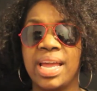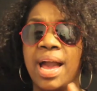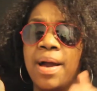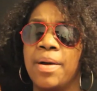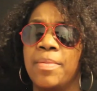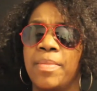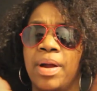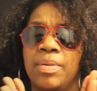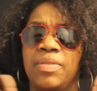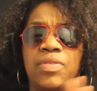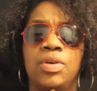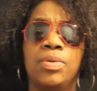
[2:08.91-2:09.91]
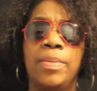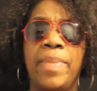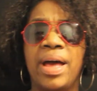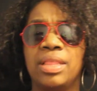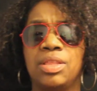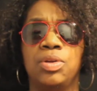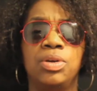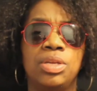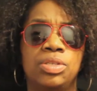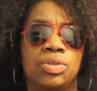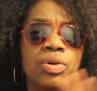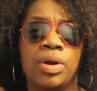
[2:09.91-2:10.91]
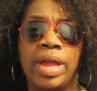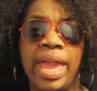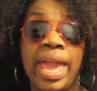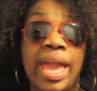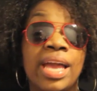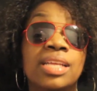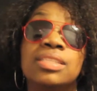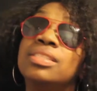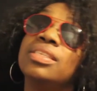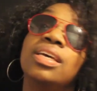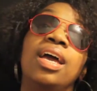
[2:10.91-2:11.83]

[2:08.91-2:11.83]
check out my review about the Unity Tour and